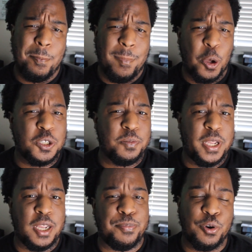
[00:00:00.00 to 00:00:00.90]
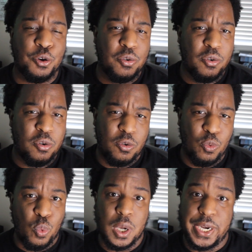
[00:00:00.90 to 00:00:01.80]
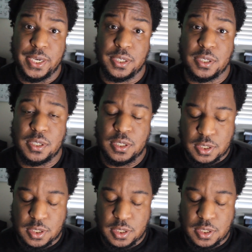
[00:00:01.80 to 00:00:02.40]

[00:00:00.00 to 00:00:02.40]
Most people wouldn't.